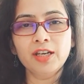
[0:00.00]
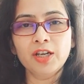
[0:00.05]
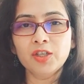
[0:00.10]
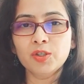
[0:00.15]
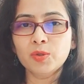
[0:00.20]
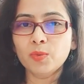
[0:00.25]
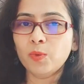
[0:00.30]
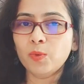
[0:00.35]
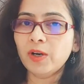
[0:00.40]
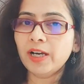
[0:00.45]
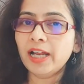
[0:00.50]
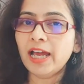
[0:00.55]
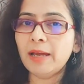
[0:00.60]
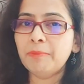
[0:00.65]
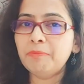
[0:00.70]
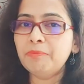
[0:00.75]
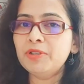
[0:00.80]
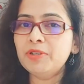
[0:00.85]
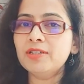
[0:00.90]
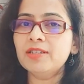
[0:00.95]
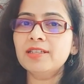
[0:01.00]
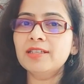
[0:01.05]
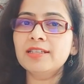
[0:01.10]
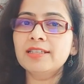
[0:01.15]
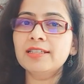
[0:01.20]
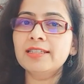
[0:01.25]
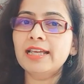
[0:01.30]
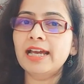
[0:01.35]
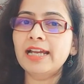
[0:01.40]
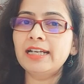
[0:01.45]
So what happens
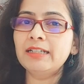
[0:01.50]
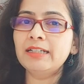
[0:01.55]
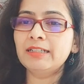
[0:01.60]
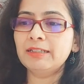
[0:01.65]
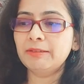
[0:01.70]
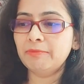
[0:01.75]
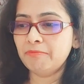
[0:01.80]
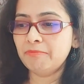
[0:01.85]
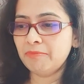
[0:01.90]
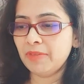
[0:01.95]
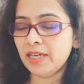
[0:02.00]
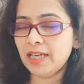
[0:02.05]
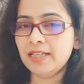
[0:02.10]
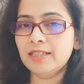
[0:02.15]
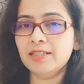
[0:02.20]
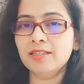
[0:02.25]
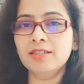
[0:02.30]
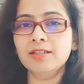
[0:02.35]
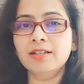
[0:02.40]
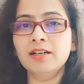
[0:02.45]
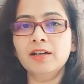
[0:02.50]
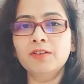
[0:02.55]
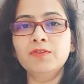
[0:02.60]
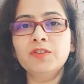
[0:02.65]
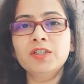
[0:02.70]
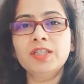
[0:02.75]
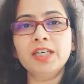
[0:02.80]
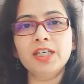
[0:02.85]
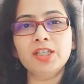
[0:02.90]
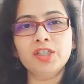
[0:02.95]
is that makes the
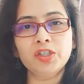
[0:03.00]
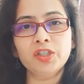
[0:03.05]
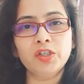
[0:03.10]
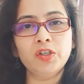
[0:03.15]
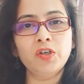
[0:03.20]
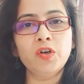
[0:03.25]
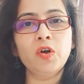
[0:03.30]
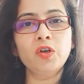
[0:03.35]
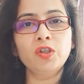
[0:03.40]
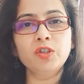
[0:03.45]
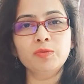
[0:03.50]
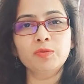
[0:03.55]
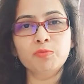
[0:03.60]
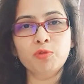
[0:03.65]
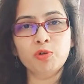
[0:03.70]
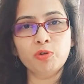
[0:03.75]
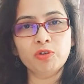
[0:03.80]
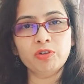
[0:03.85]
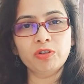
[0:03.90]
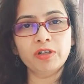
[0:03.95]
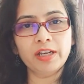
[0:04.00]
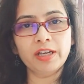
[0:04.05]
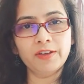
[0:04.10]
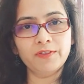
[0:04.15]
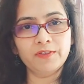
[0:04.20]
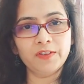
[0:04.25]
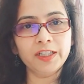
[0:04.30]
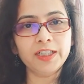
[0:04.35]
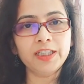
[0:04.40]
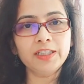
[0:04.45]
conversation a lot more
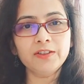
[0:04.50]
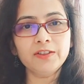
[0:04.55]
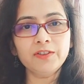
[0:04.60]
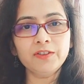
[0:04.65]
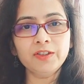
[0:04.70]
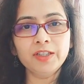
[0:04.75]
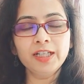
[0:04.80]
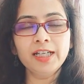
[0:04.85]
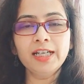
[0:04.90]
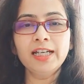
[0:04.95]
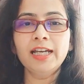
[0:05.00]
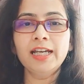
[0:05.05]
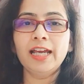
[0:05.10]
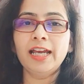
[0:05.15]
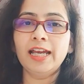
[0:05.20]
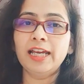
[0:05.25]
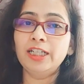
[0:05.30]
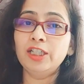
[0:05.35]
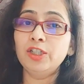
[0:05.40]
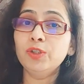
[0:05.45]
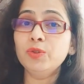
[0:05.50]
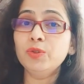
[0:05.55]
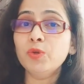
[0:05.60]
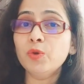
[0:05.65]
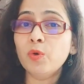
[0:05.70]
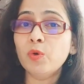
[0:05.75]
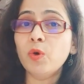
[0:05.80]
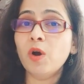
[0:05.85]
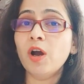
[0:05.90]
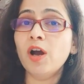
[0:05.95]
effective, and you
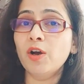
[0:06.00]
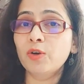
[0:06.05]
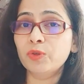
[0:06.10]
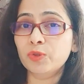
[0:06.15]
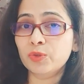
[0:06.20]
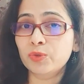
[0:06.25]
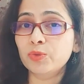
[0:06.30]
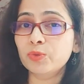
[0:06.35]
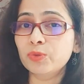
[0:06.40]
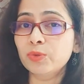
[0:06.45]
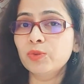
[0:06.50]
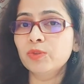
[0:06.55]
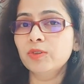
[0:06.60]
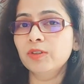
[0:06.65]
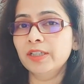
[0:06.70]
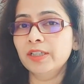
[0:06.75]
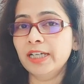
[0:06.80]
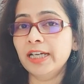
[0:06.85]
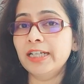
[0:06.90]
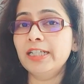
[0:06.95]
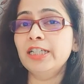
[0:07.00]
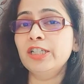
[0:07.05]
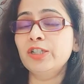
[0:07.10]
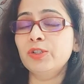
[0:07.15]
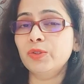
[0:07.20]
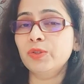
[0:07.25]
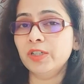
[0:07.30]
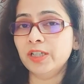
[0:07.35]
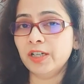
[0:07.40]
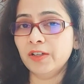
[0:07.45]
know how to get
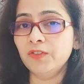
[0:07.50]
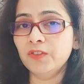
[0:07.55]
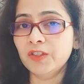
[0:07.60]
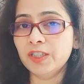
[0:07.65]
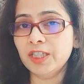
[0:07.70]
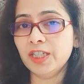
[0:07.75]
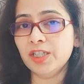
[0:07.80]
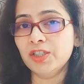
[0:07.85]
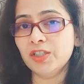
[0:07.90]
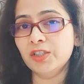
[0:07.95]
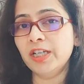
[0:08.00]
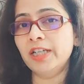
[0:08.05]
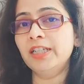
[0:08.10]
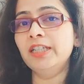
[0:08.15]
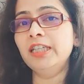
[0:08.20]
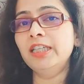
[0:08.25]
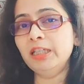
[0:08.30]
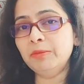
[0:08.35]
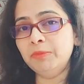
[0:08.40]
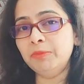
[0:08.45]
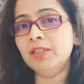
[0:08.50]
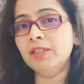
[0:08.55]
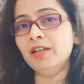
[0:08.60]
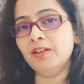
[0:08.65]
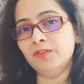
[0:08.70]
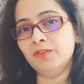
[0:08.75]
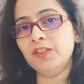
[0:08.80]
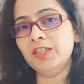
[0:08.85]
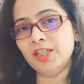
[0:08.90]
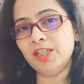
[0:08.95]
into the conversation and keep the
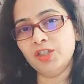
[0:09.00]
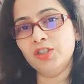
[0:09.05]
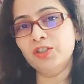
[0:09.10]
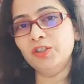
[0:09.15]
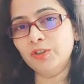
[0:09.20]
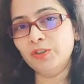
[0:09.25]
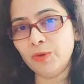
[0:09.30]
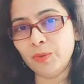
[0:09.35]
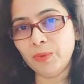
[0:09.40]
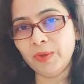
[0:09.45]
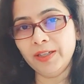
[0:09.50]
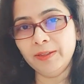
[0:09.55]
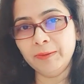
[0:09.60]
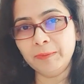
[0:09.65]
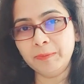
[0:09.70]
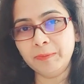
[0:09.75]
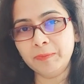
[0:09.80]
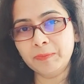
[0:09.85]
conversation going.